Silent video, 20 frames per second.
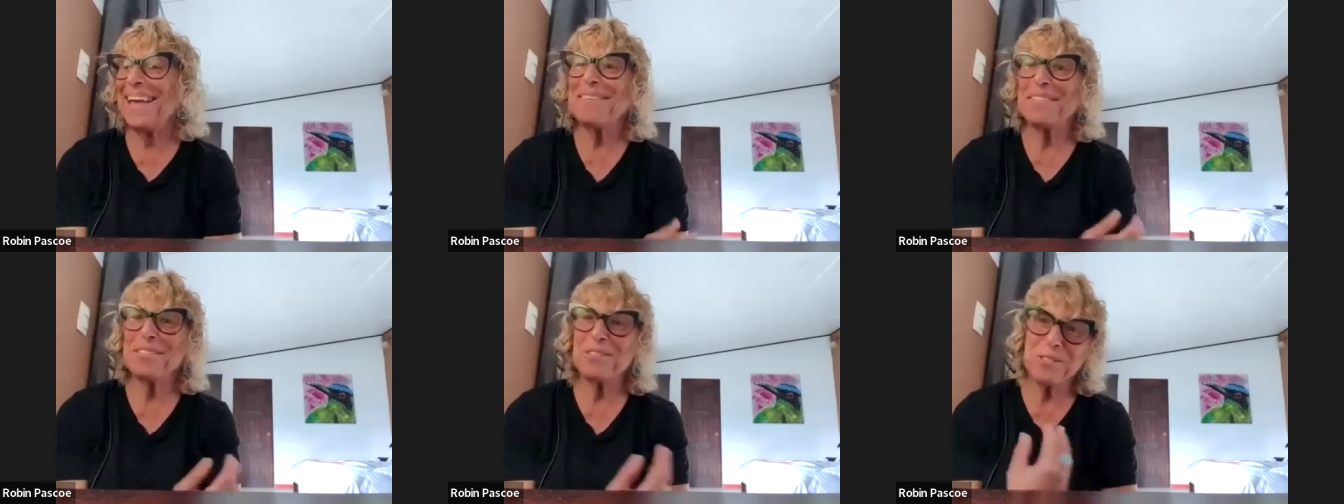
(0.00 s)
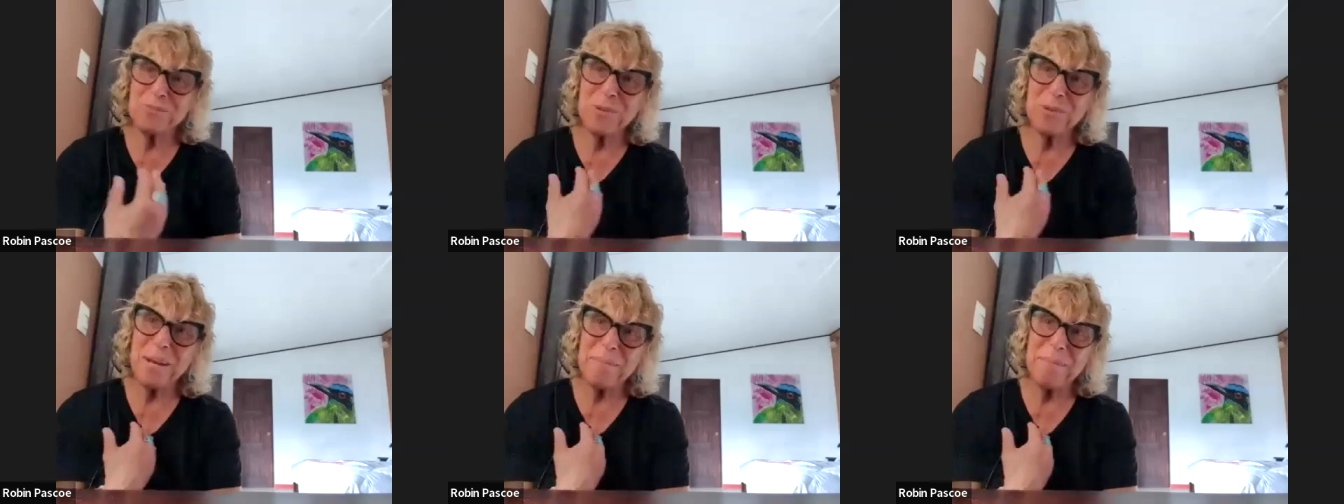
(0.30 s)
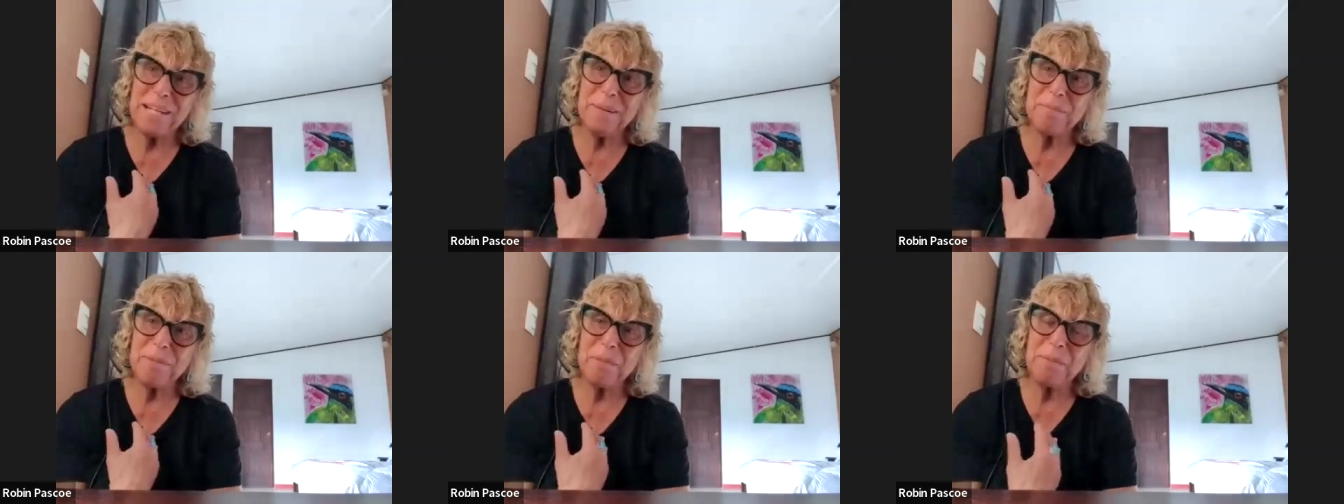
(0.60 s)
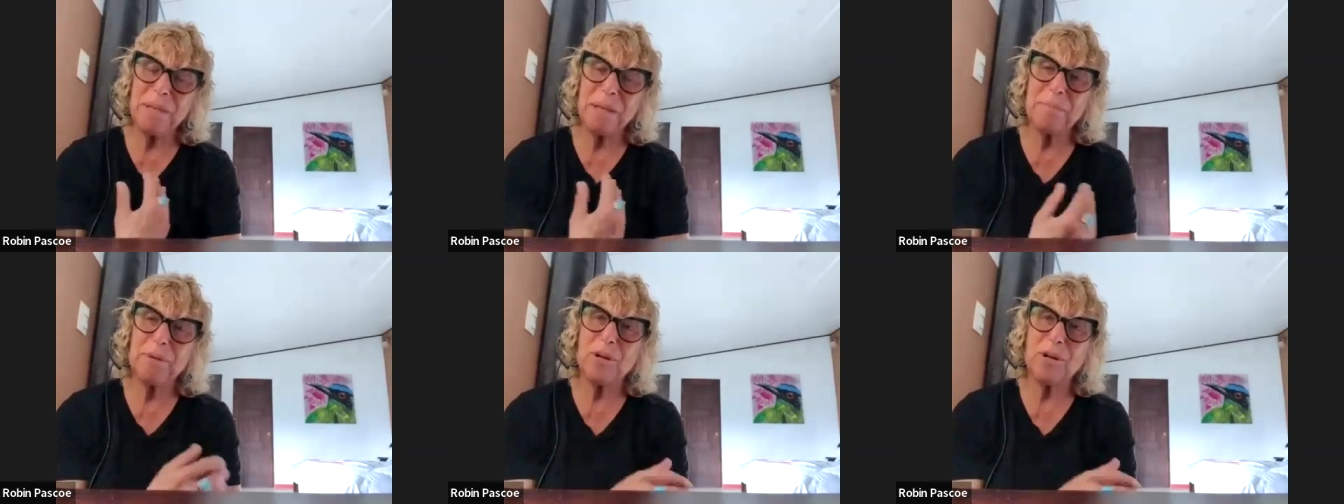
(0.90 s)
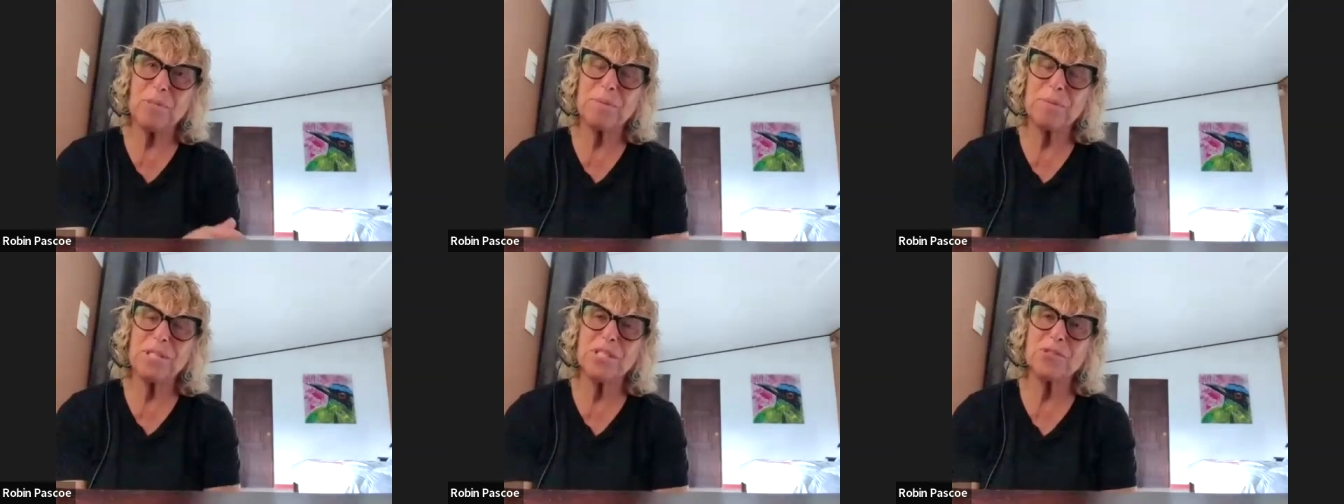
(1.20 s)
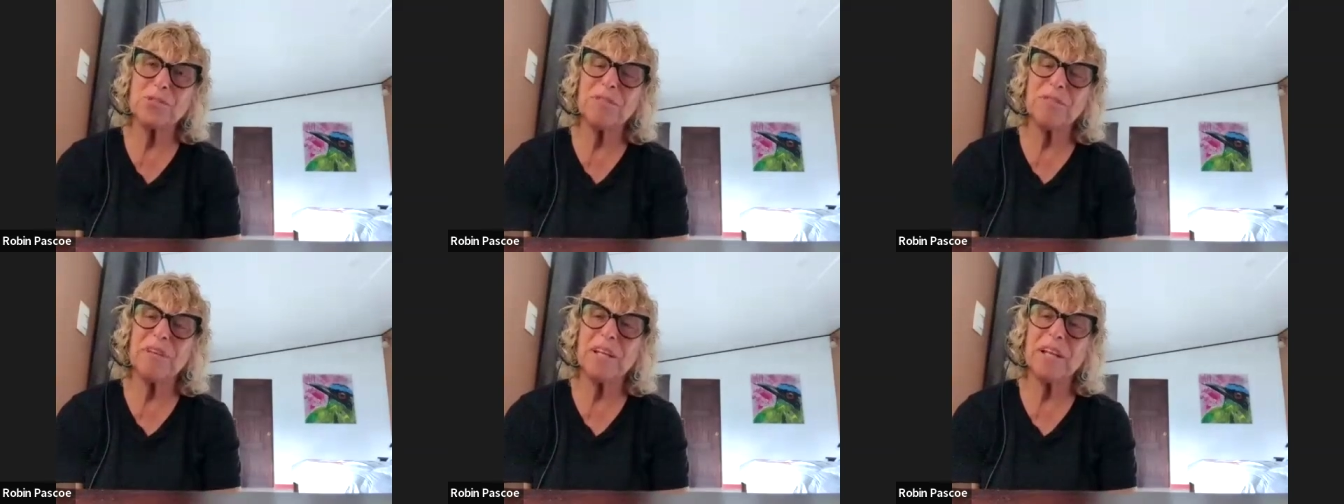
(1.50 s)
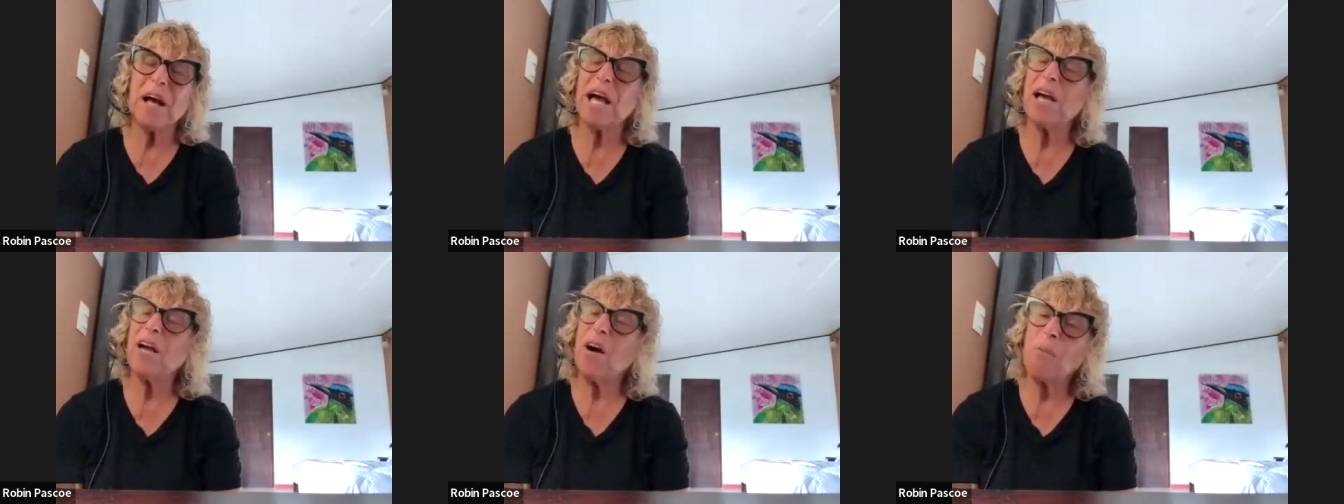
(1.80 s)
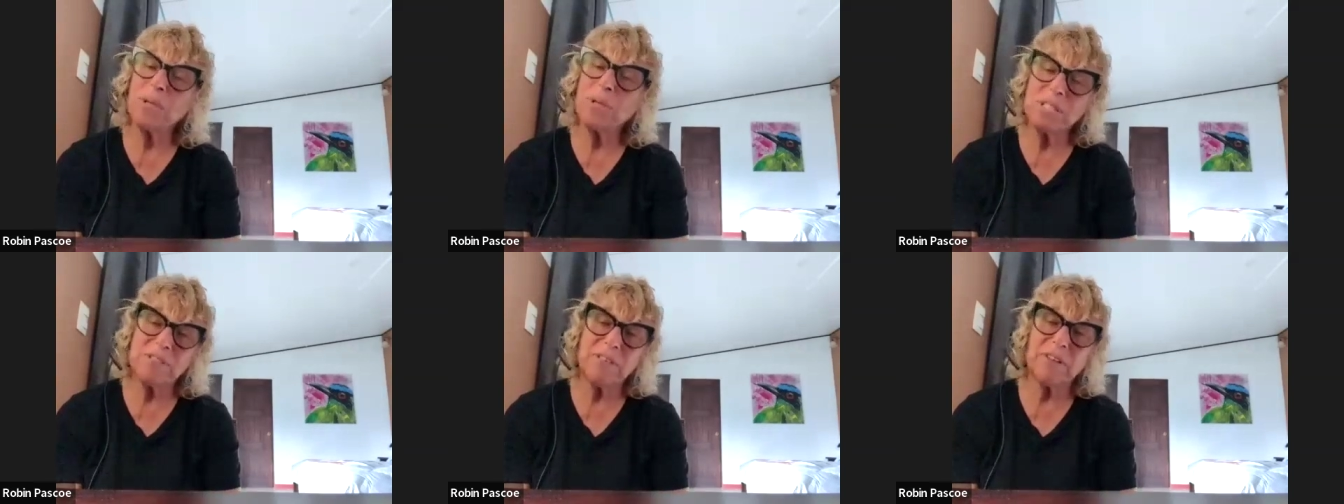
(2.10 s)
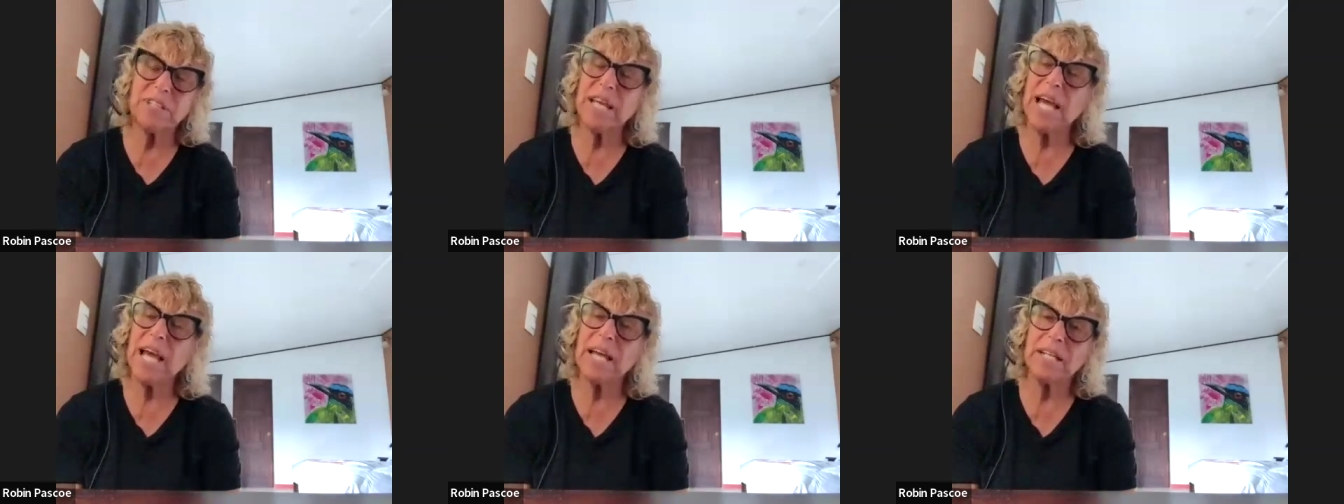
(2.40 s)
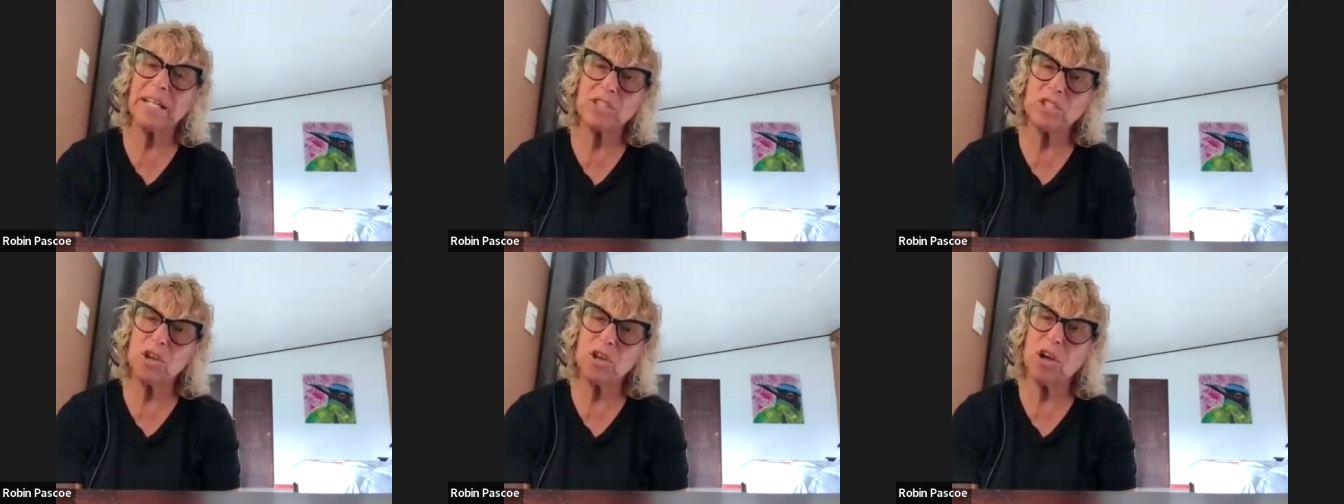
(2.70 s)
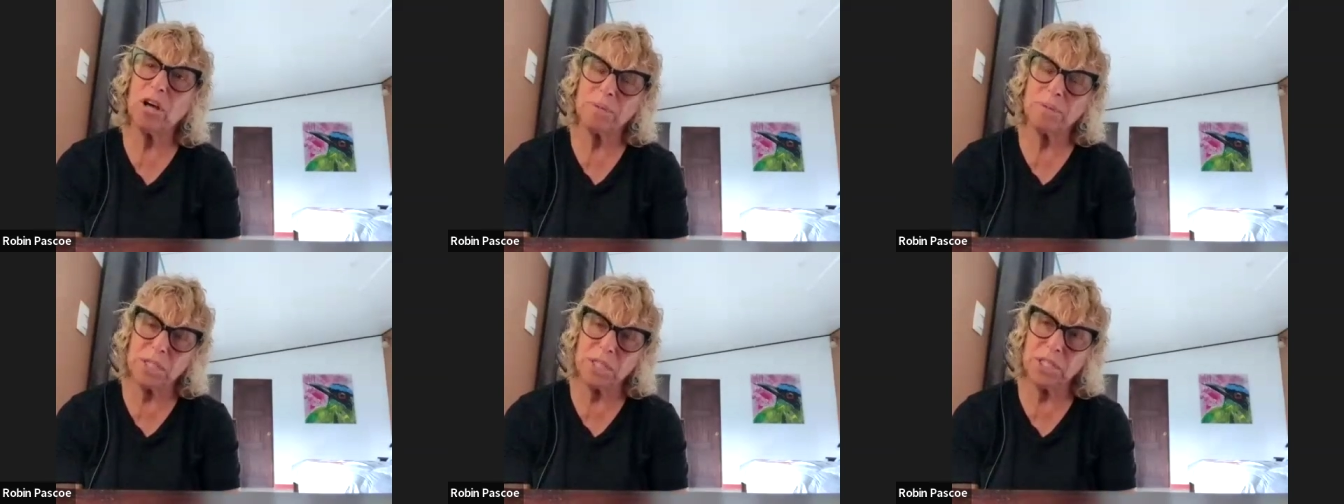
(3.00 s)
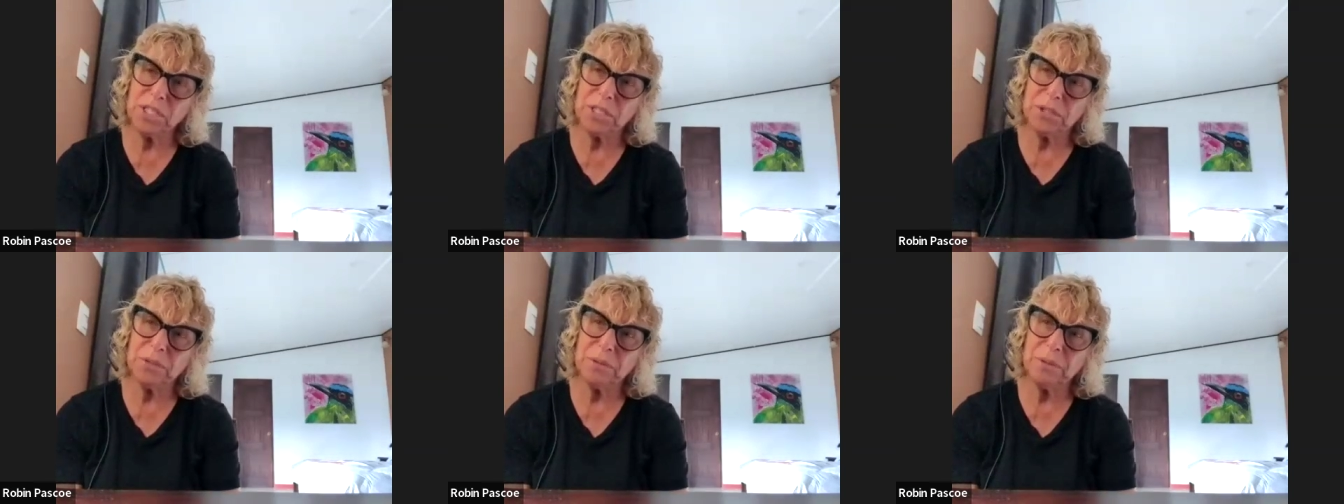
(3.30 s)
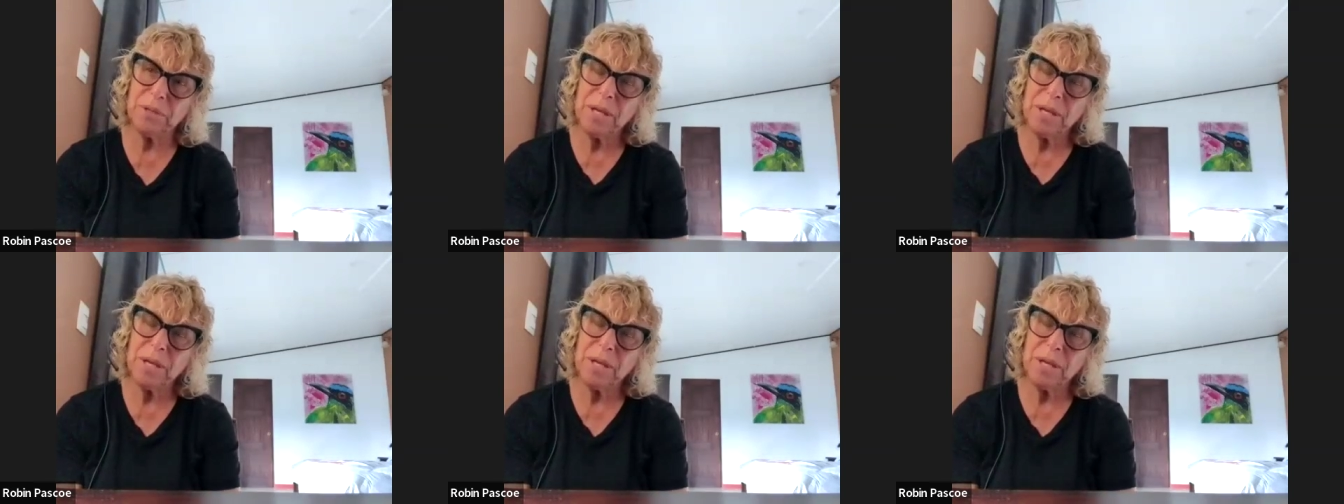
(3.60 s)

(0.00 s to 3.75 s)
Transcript: this is what I mean about being purpose driven. I always felt I had a job to do.